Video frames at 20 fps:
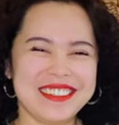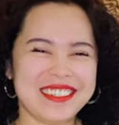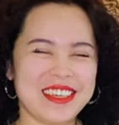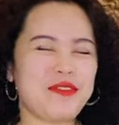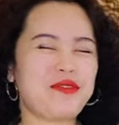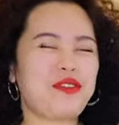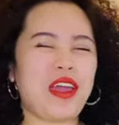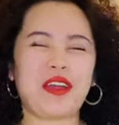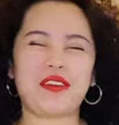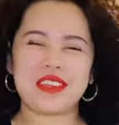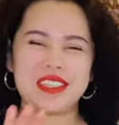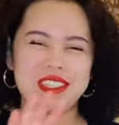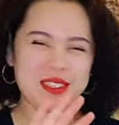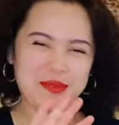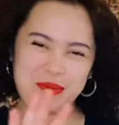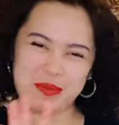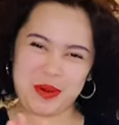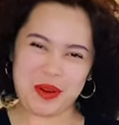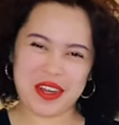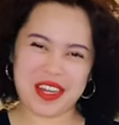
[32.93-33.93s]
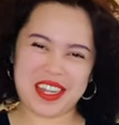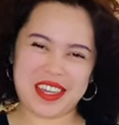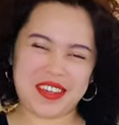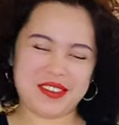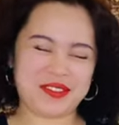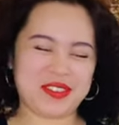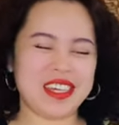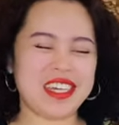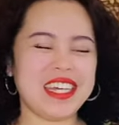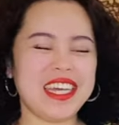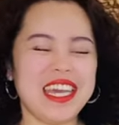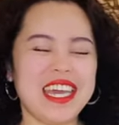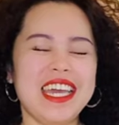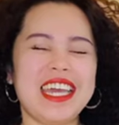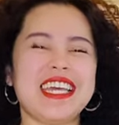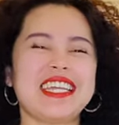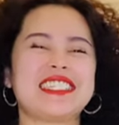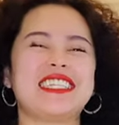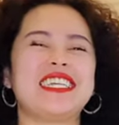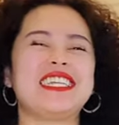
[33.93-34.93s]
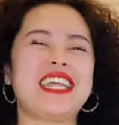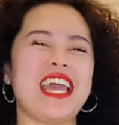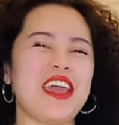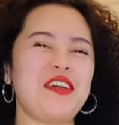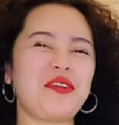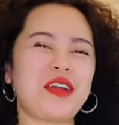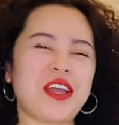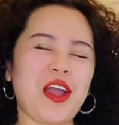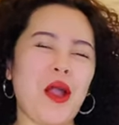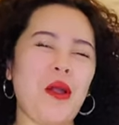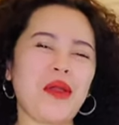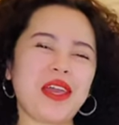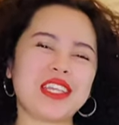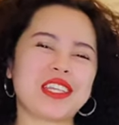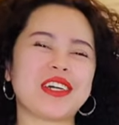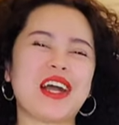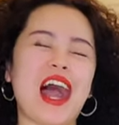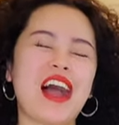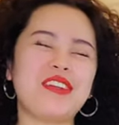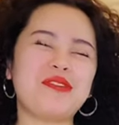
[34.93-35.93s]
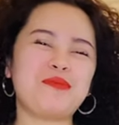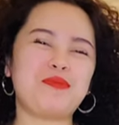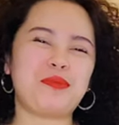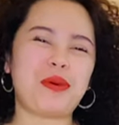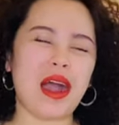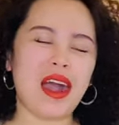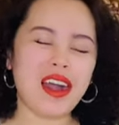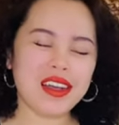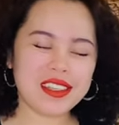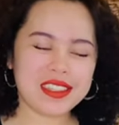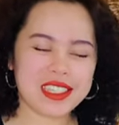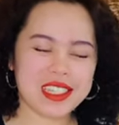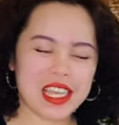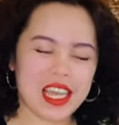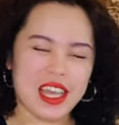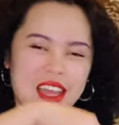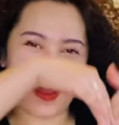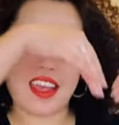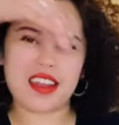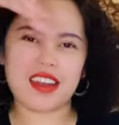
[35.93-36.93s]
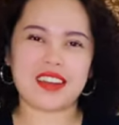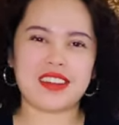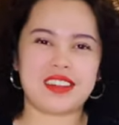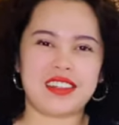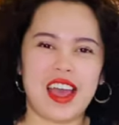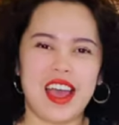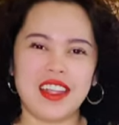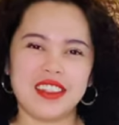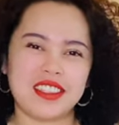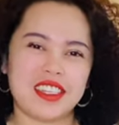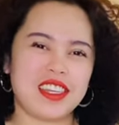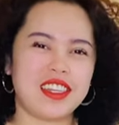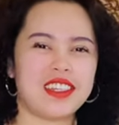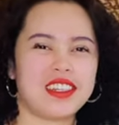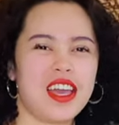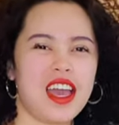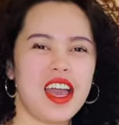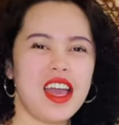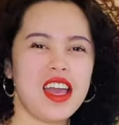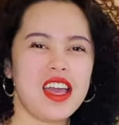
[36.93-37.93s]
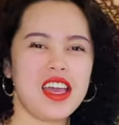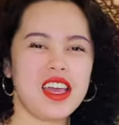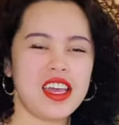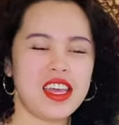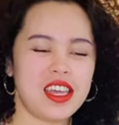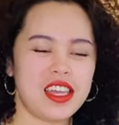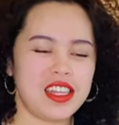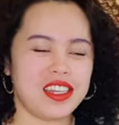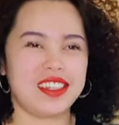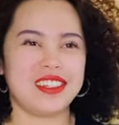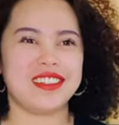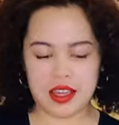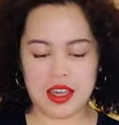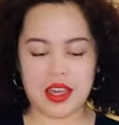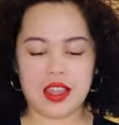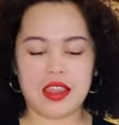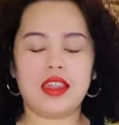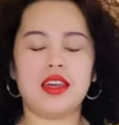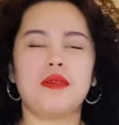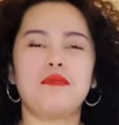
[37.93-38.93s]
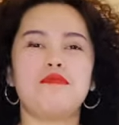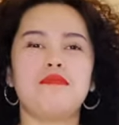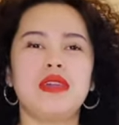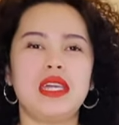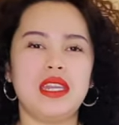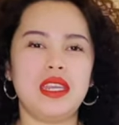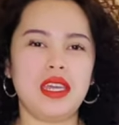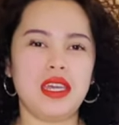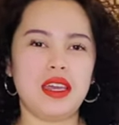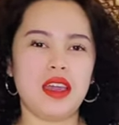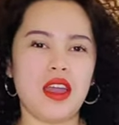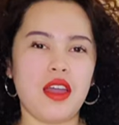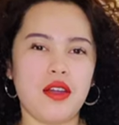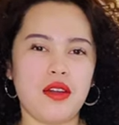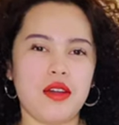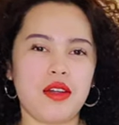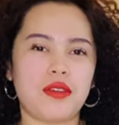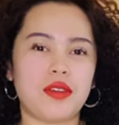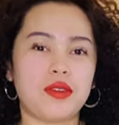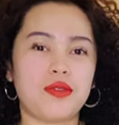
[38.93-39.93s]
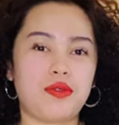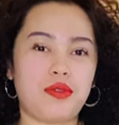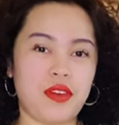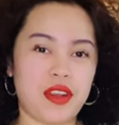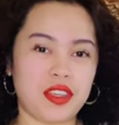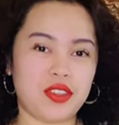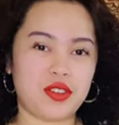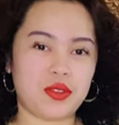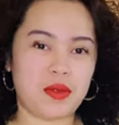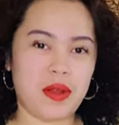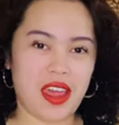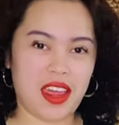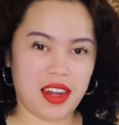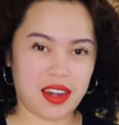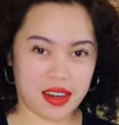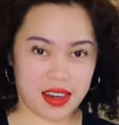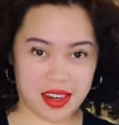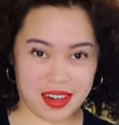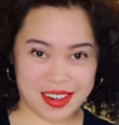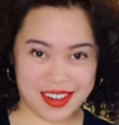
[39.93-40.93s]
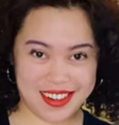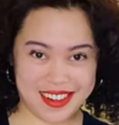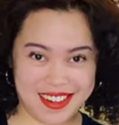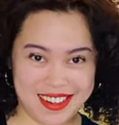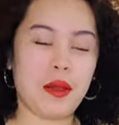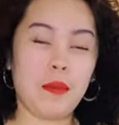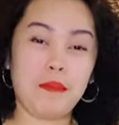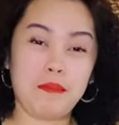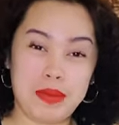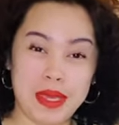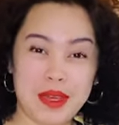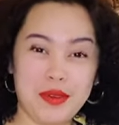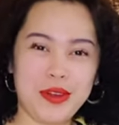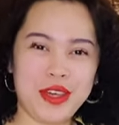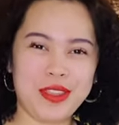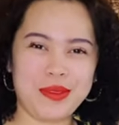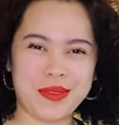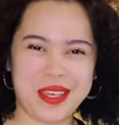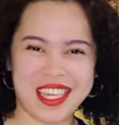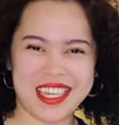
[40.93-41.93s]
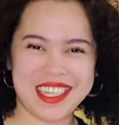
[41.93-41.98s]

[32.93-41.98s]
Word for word: Very supportive. Today we're going to unbox dun, dun, dun, dun, the mini refrigerator. Be with me.